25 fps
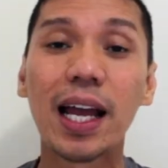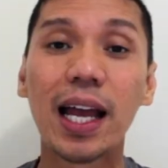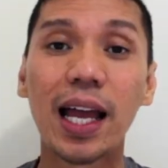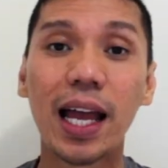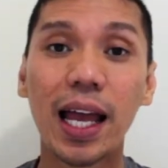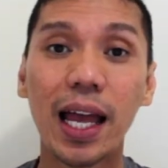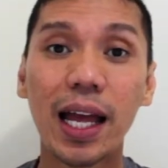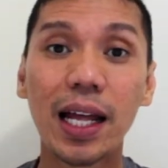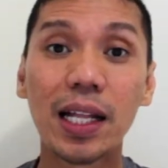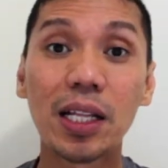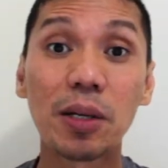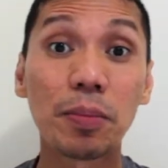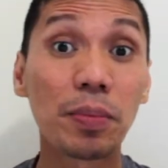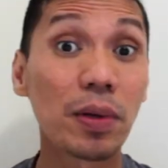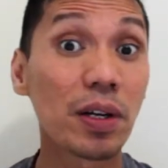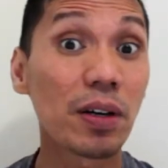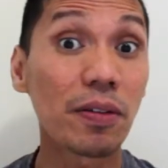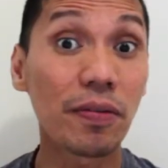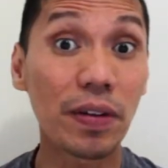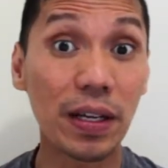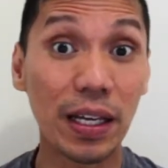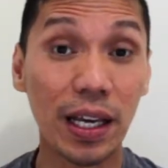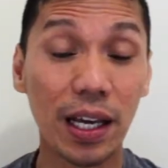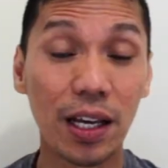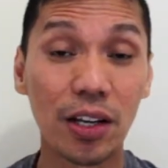and the
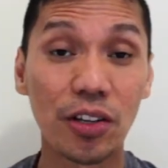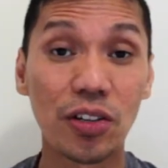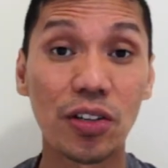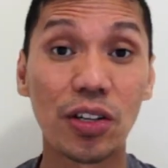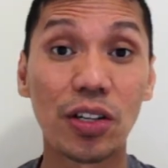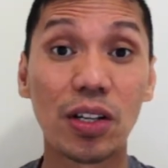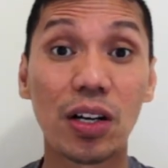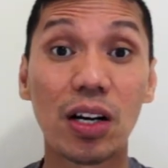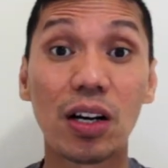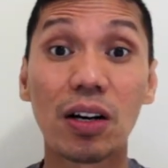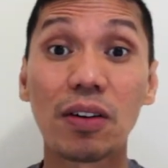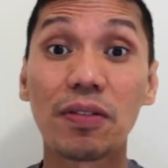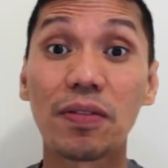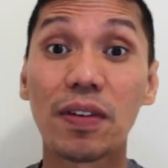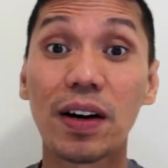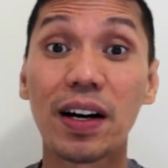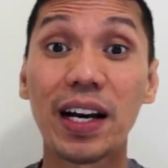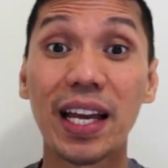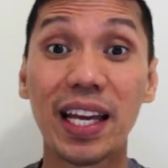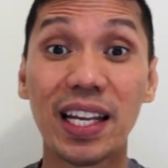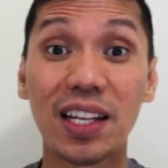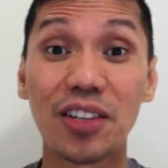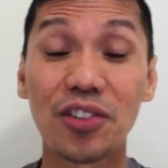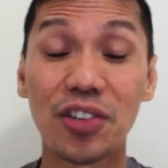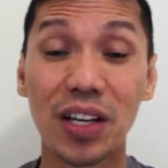purification of our
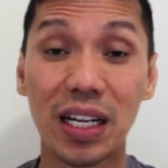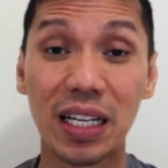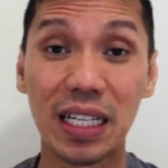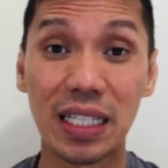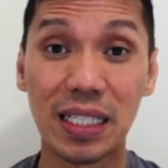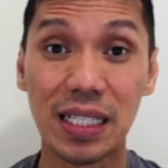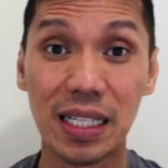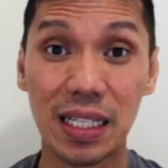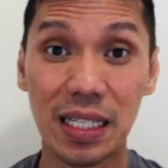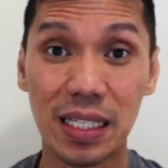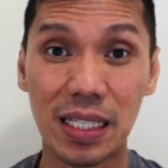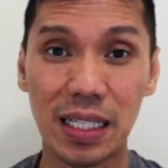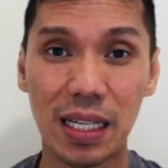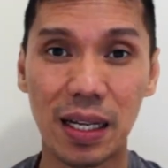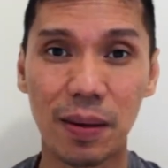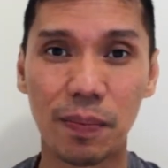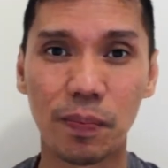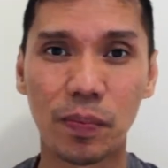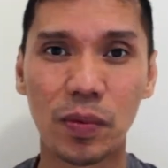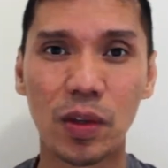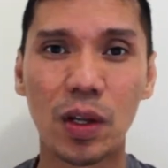energetic system,